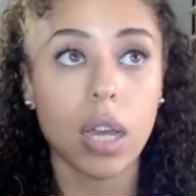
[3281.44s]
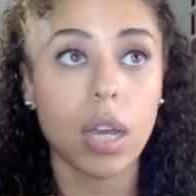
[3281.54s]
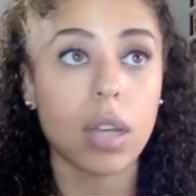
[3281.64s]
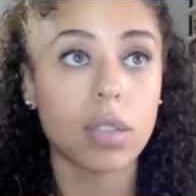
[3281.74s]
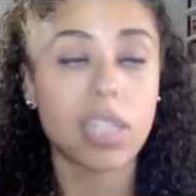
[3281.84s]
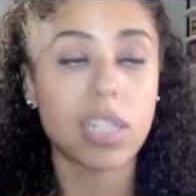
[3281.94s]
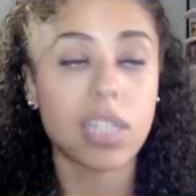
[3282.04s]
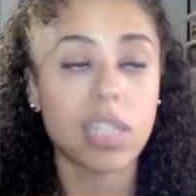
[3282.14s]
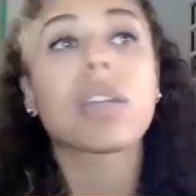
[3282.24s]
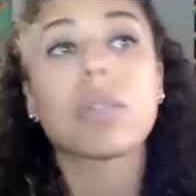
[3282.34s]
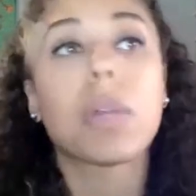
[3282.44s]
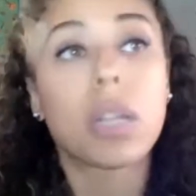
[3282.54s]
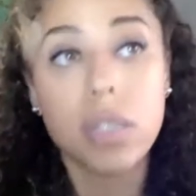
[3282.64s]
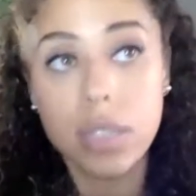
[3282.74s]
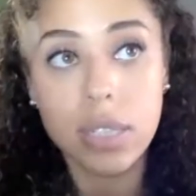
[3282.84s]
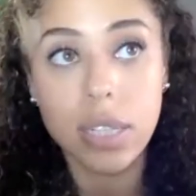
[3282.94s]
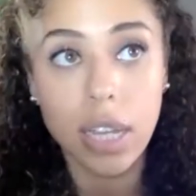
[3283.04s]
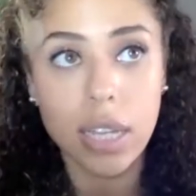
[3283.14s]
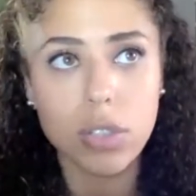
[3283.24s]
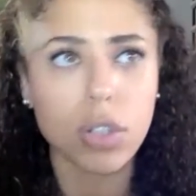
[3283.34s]
teaching experiences, I
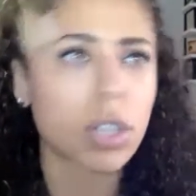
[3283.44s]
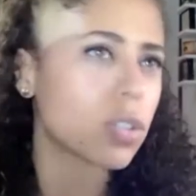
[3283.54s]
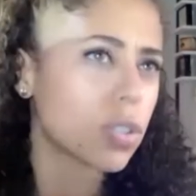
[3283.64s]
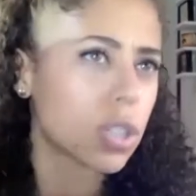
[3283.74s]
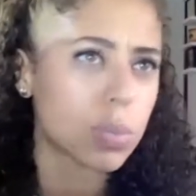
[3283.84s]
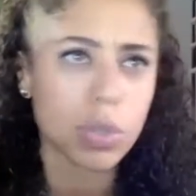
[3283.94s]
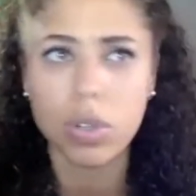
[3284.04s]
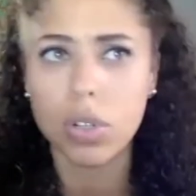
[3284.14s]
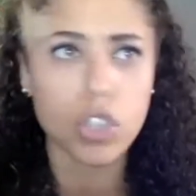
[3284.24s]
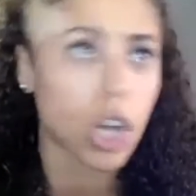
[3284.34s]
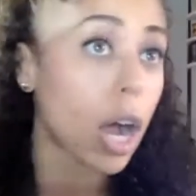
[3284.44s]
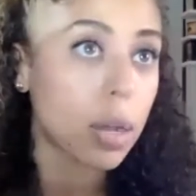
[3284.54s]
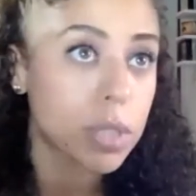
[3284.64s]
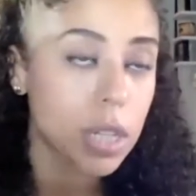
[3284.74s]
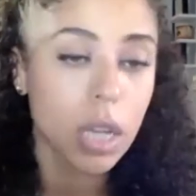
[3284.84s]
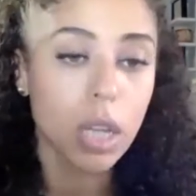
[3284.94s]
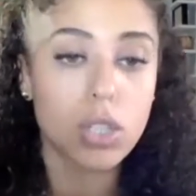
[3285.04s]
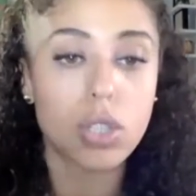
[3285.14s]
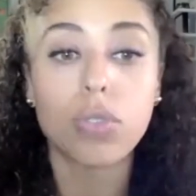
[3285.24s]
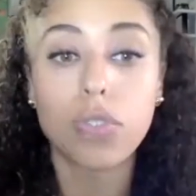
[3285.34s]
guess, or internships or jobs
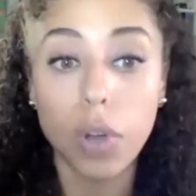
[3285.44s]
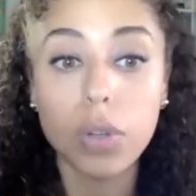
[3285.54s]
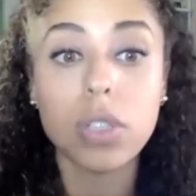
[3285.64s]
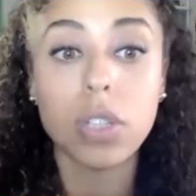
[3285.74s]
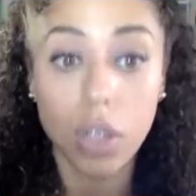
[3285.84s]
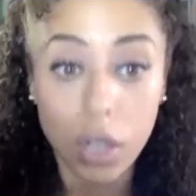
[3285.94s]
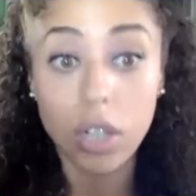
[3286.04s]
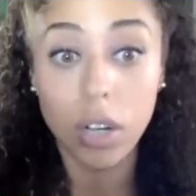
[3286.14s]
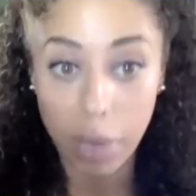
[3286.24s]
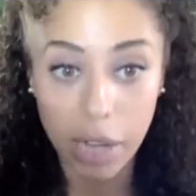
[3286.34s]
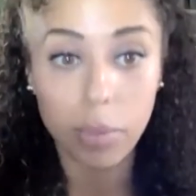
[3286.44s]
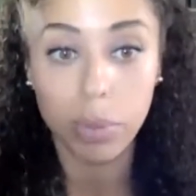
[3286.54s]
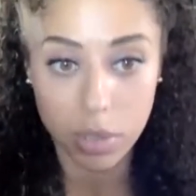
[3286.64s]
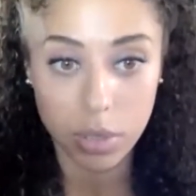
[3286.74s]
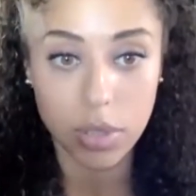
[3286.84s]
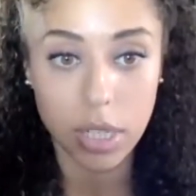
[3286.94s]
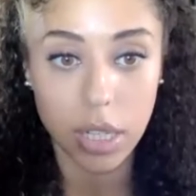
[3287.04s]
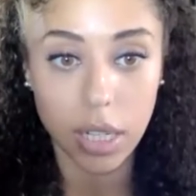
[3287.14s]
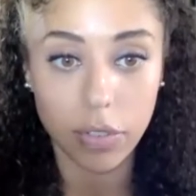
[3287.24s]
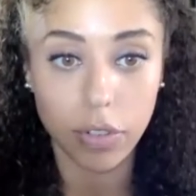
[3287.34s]
to folks to learn about
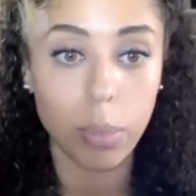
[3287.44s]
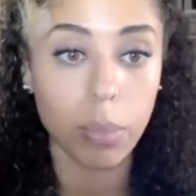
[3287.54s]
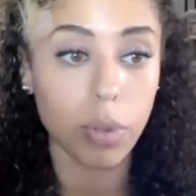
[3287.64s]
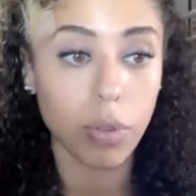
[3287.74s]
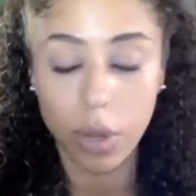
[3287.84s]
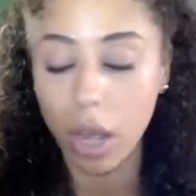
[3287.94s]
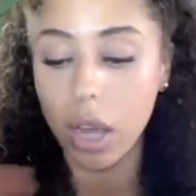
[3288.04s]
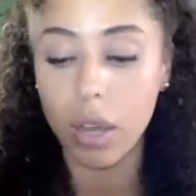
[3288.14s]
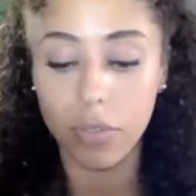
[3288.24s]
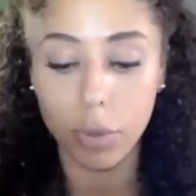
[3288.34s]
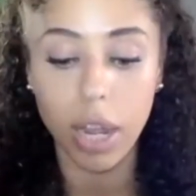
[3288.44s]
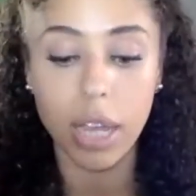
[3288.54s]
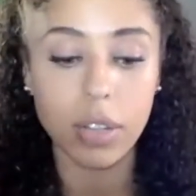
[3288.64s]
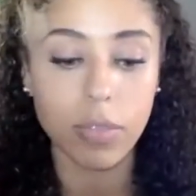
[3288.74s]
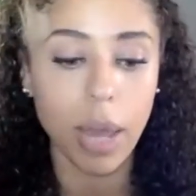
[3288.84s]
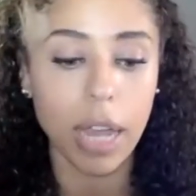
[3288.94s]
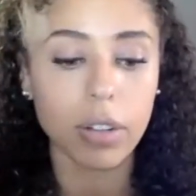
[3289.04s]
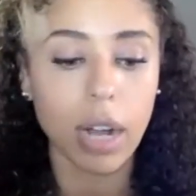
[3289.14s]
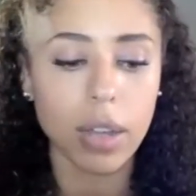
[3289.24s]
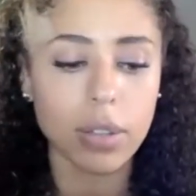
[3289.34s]
producing from a variety of
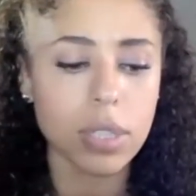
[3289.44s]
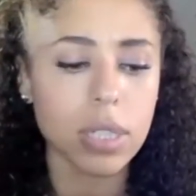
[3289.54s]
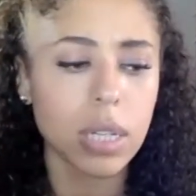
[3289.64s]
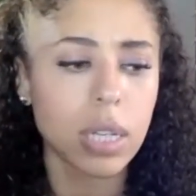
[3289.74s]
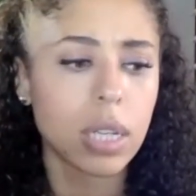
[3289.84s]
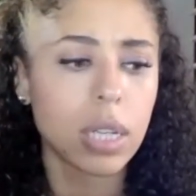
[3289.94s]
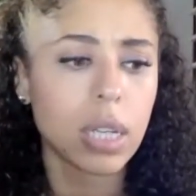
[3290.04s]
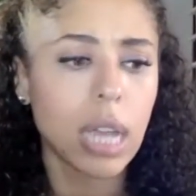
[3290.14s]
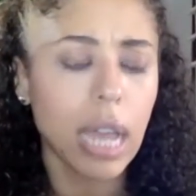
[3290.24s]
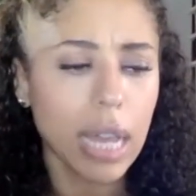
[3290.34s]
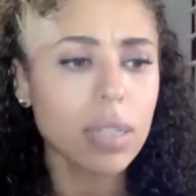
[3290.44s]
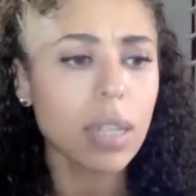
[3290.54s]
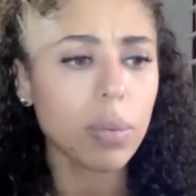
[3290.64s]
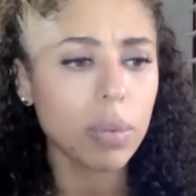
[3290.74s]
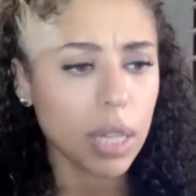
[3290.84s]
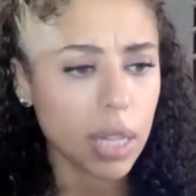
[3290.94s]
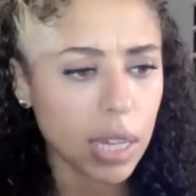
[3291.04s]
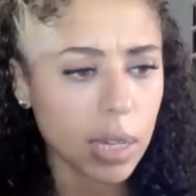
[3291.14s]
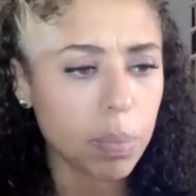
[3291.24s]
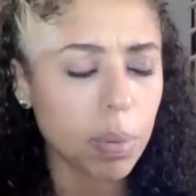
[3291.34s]
backgrounds. And that we keep,